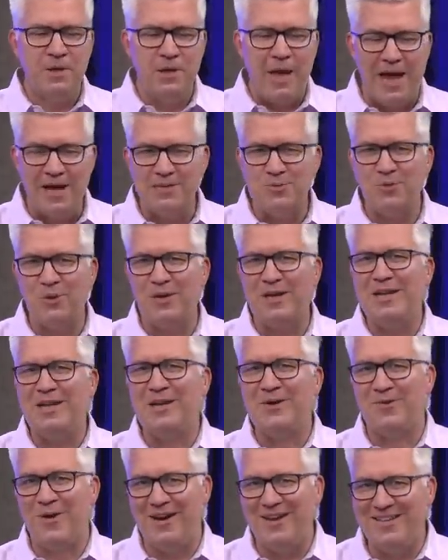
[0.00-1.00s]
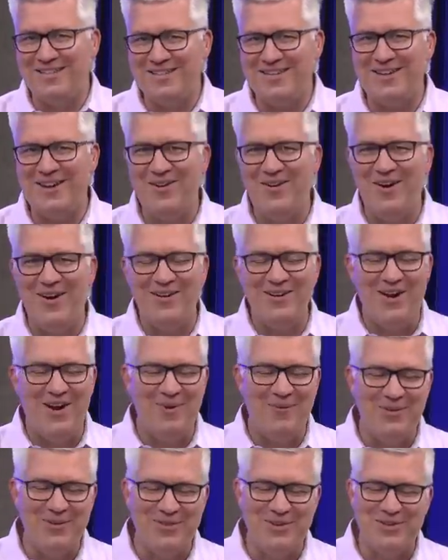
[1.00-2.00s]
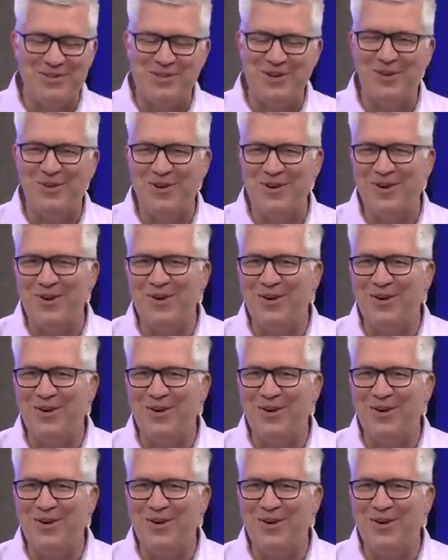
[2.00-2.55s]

As we're getting ready to go on uh, with the show here,